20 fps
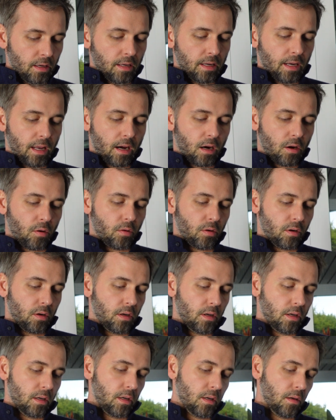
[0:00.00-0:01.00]
Now,
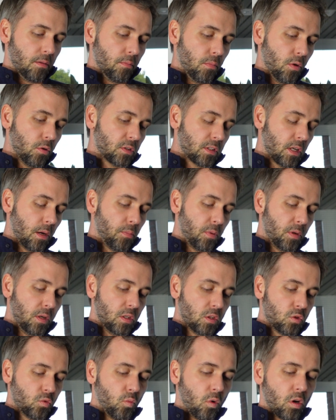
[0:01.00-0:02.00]
most
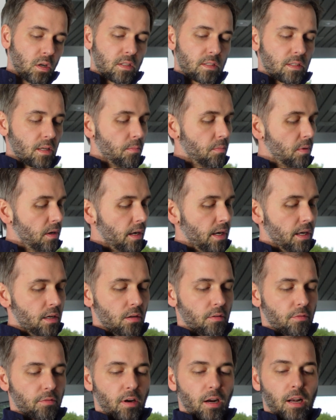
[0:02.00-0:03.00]
companies want some kind
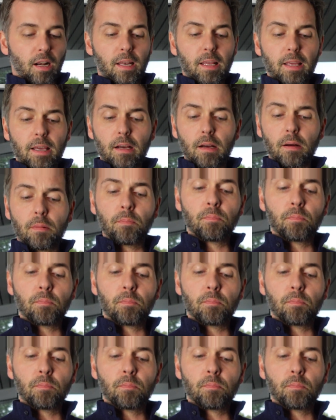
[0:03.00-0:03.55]
of clear